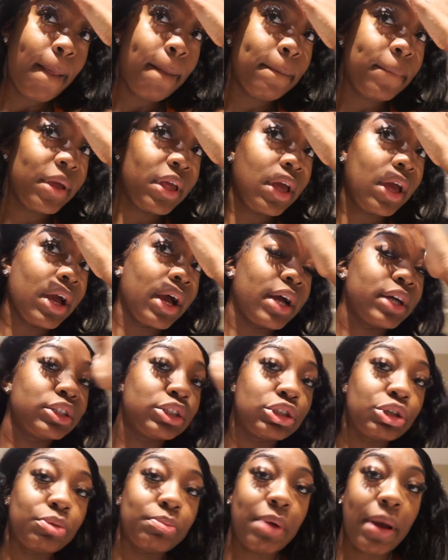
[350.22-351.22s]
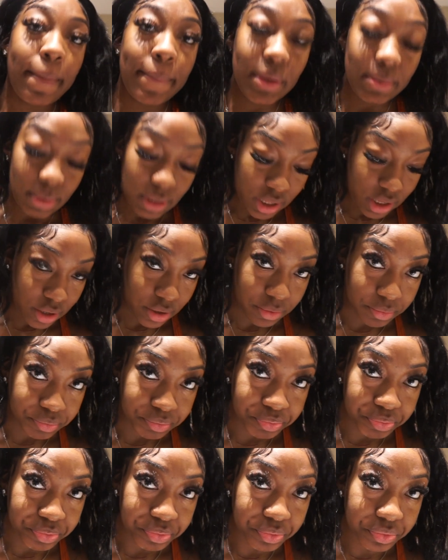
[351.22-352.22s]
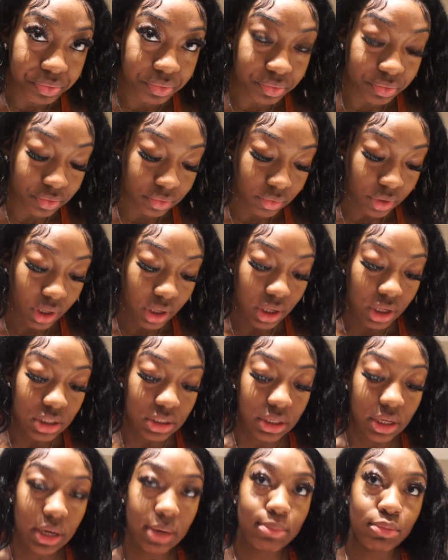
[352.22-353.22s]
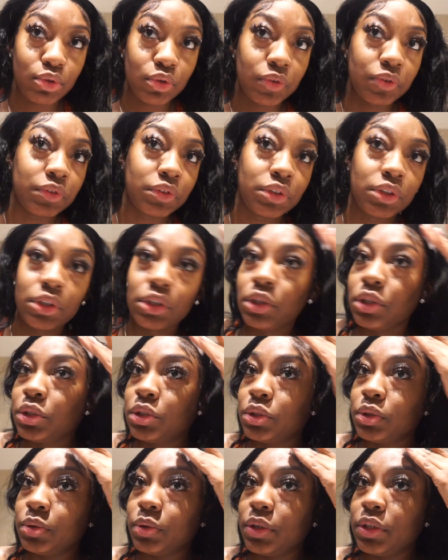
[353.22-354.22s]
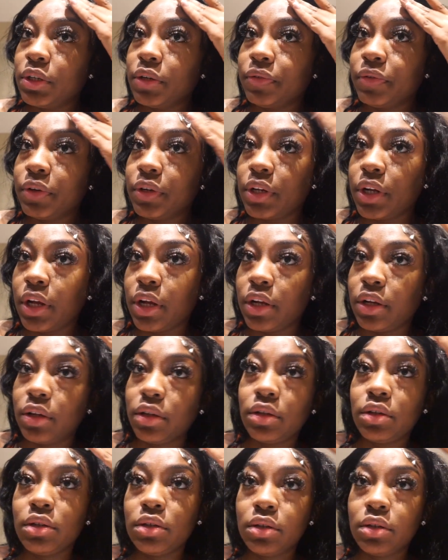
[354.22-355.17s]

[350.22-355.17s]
But yeah, guys, so my BBM is getting moved to a different day.